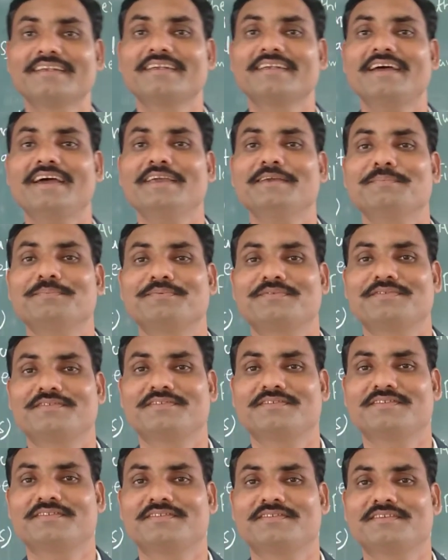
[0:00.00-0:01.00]

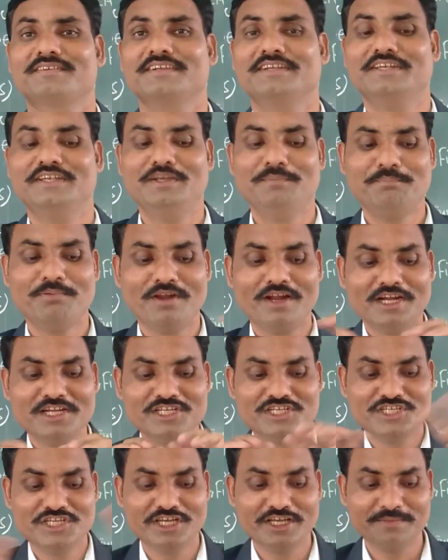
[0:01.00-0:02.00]
types,
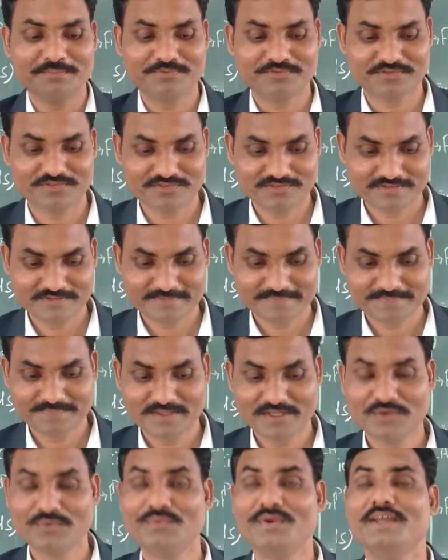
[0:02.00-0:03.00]
different shapes,
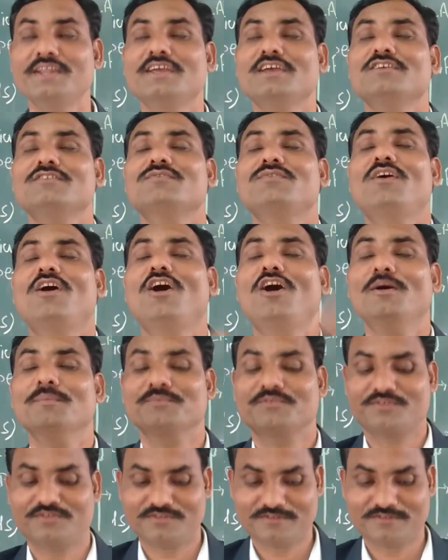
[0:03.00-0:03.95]
various forms.